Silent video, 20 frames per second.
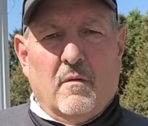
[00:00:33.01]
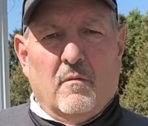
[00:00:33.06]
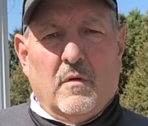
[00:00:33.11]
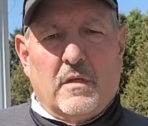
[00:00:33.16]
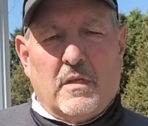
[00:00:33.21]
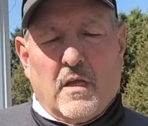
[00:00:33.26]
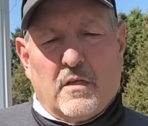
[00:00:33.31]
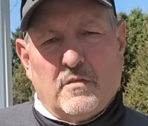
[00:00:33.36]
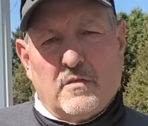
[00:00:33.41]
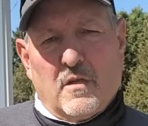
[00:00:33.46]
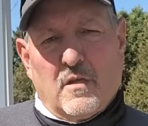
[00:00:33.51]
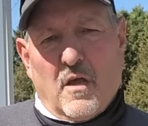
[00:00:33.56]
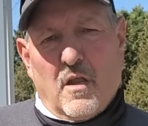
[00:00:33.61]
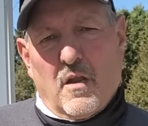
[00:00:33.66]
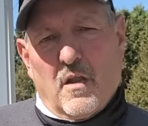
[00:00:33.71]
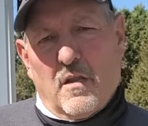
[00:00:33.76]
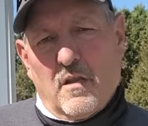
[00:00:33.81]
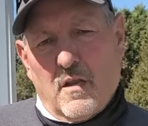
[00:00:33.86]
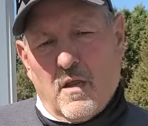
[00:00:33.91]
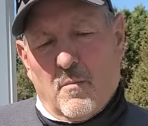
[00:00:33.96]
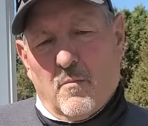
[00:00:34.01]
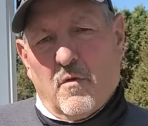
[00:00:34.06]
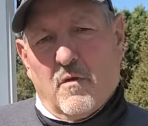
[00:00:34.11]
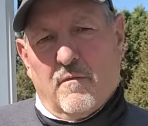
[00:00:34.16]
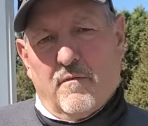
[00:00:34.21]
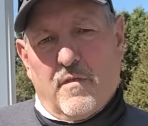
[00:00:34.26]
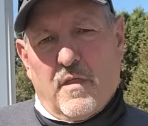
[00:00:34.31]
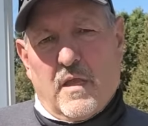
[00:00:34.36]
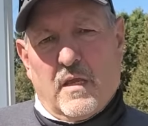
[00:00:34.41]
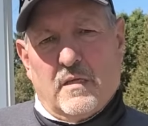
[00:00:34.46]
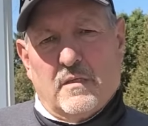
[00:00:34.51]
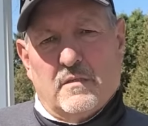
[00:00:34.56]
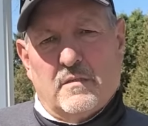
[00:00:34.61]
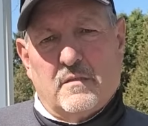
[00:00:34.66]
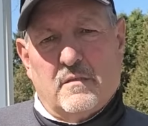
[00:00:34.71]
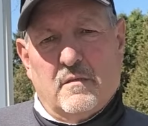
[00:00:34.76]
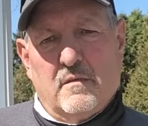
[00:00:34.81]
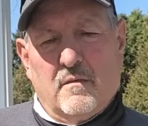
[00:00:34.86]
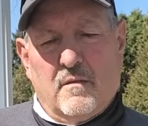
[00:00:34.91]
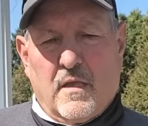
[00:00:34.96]
We touched on a number of
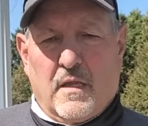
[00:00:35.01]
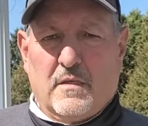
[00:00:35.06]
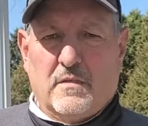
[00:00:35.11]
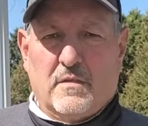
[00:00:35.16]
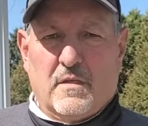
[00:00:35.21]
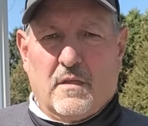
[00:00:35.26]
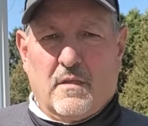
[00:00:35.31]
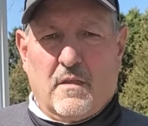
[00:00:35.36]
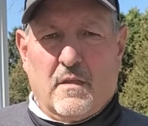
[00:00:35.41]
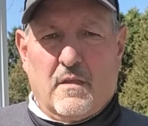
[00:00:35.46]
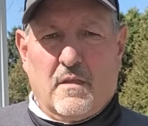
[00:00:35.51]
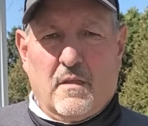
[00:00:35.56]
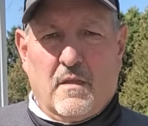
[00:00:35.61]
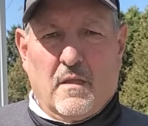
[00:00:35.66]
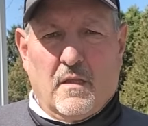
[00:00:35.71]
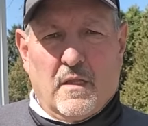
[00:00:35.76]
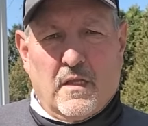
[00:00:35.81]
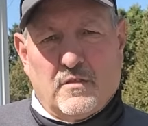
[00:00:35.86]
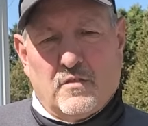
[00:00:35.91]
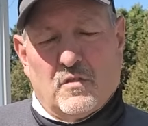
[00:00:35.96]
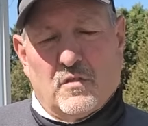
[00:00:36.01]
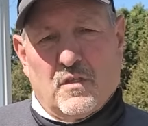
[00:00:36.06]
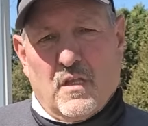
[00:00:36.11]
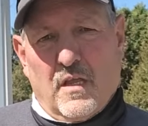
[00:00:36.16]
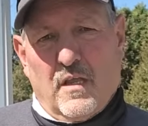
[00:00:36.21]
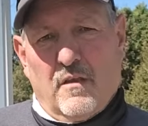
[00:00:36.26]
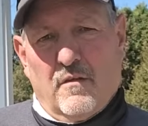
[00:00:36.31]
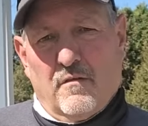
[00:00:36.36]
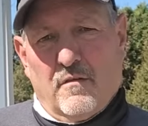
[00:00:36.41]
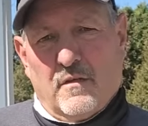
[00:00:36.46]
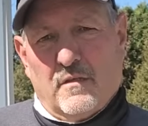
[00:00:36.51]
things that the legislation